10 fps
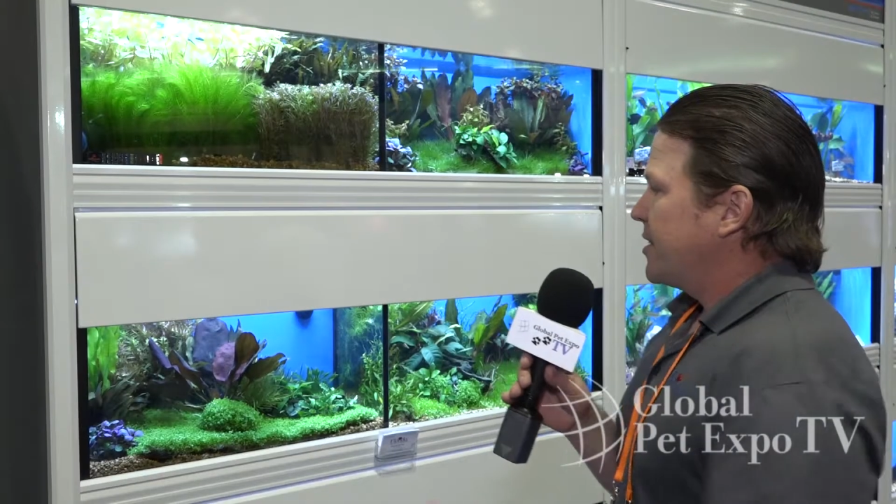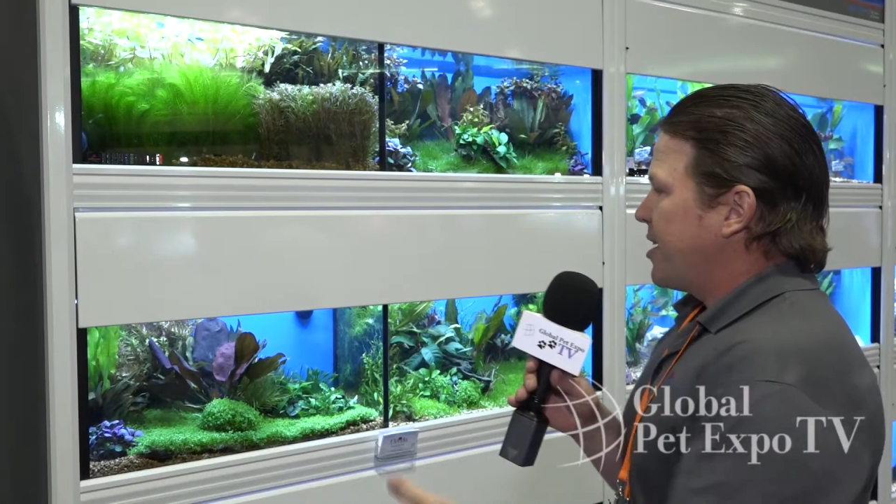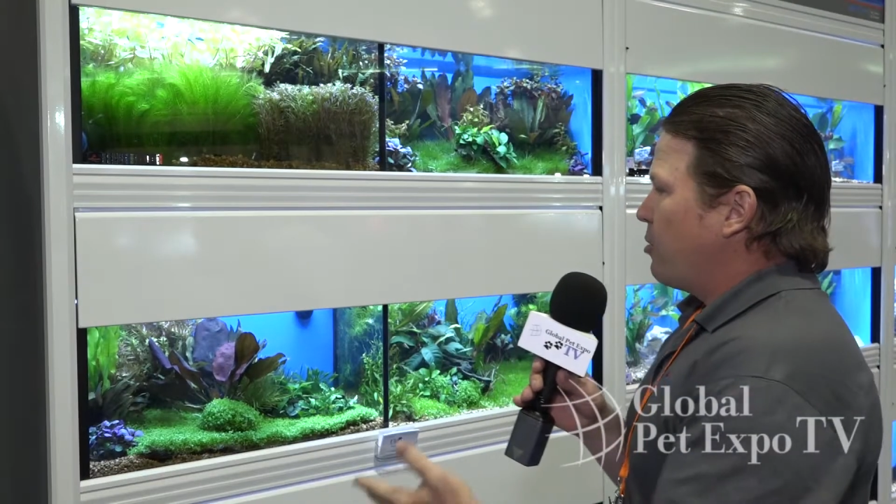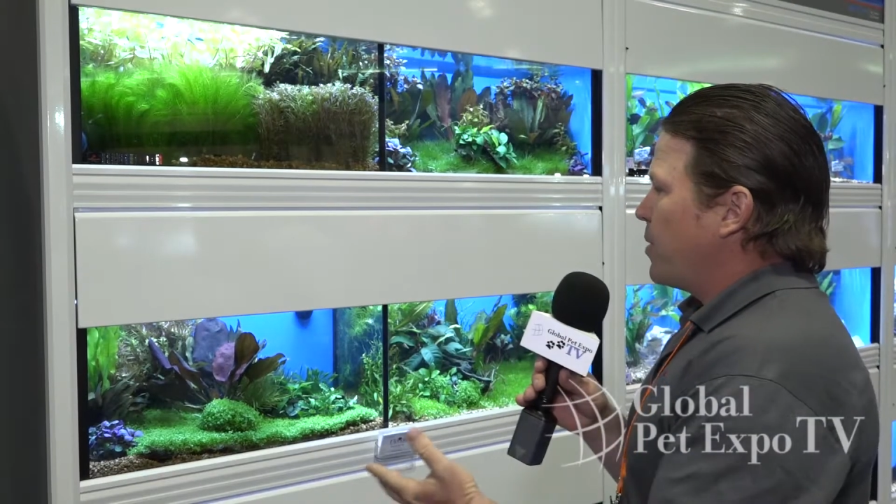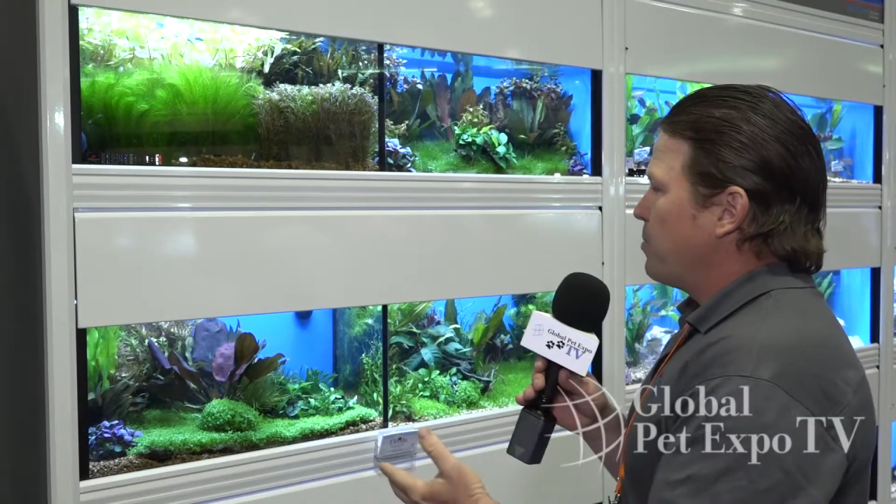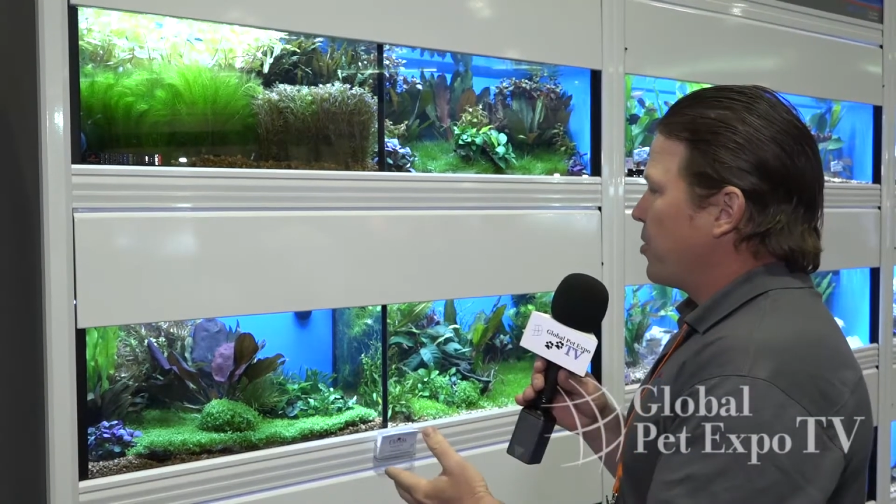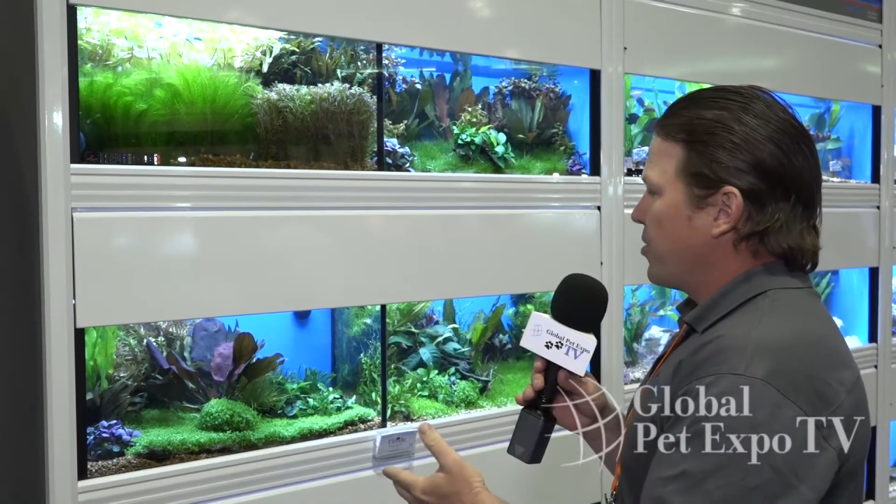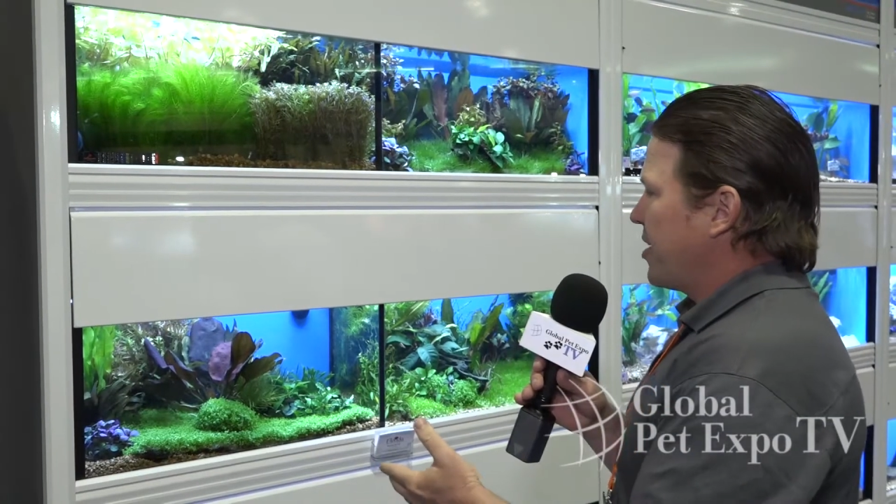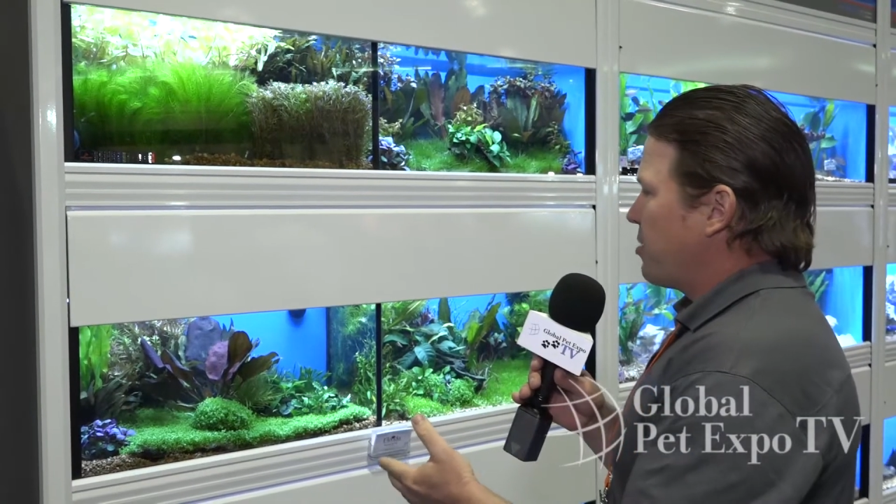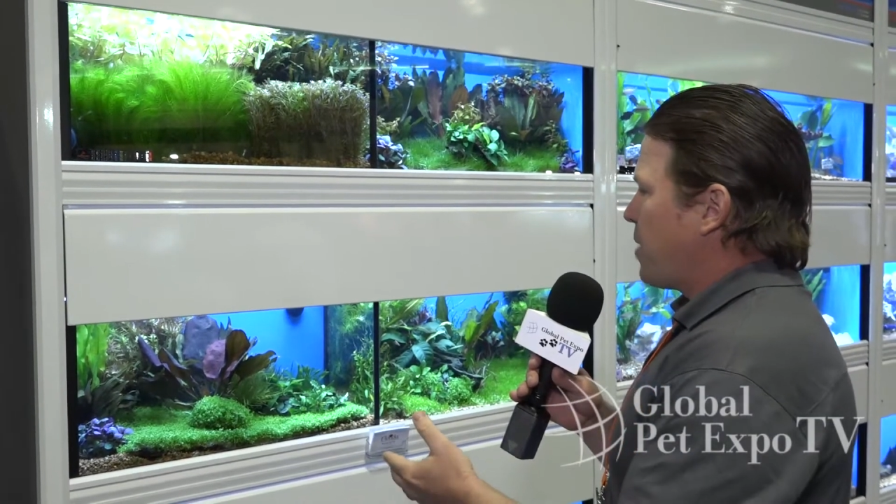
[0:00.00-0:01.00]
tell people to
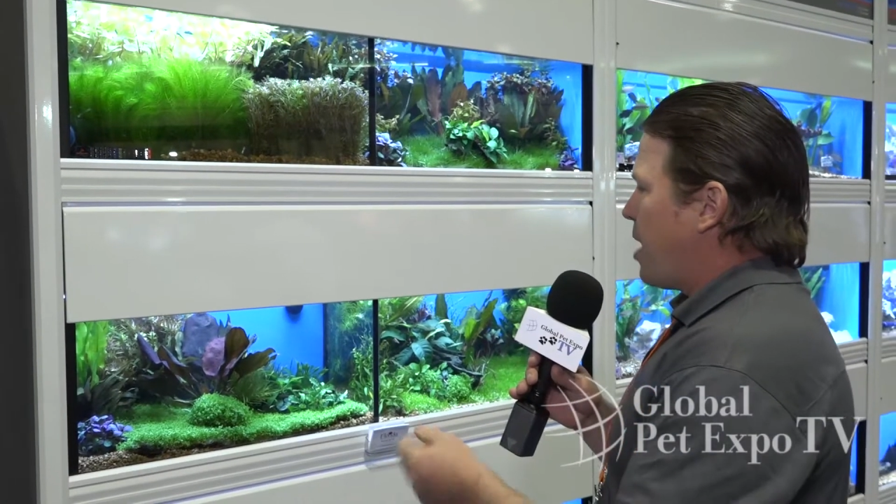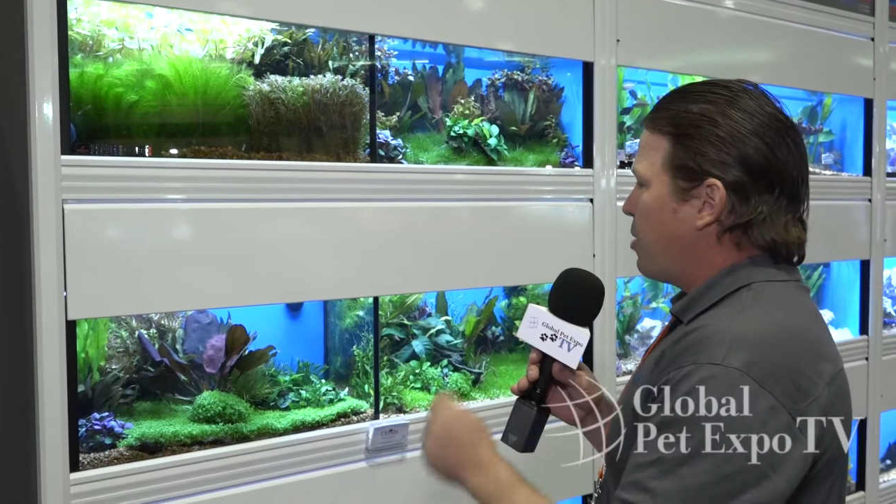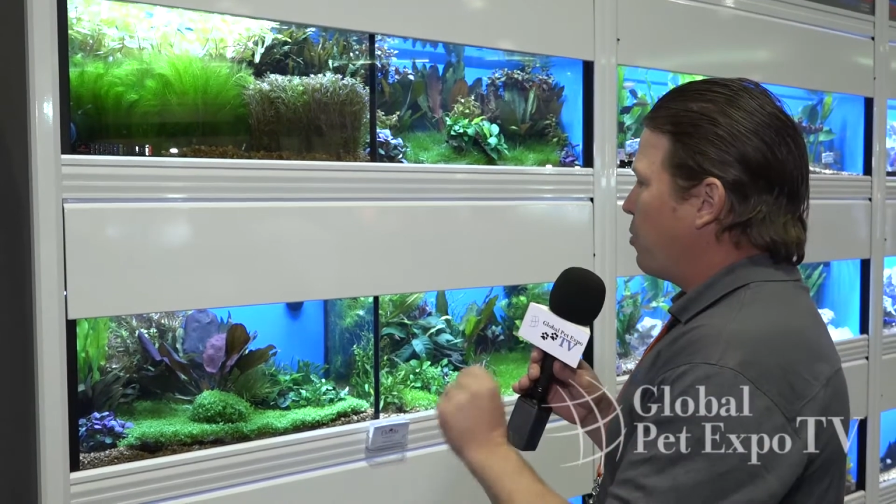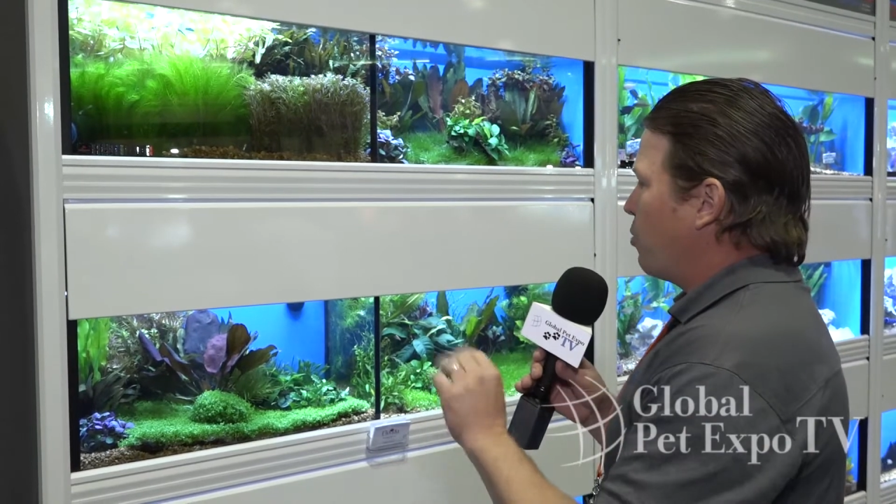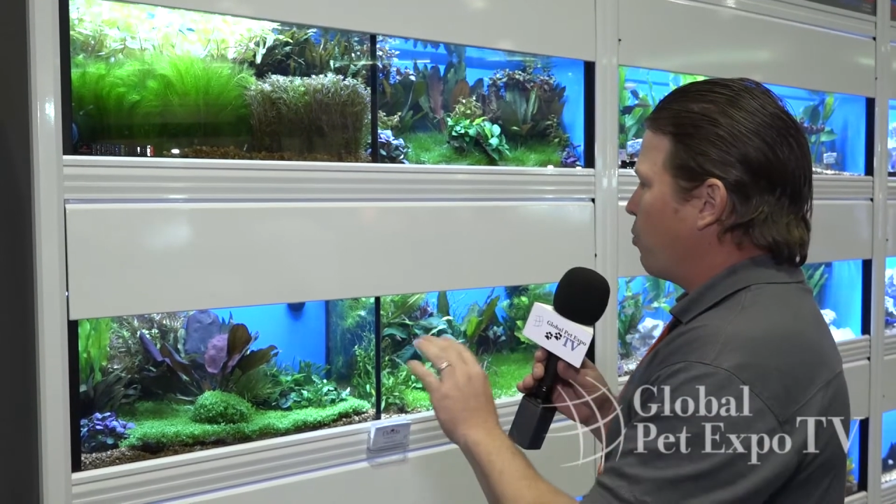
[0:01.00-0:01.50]
think about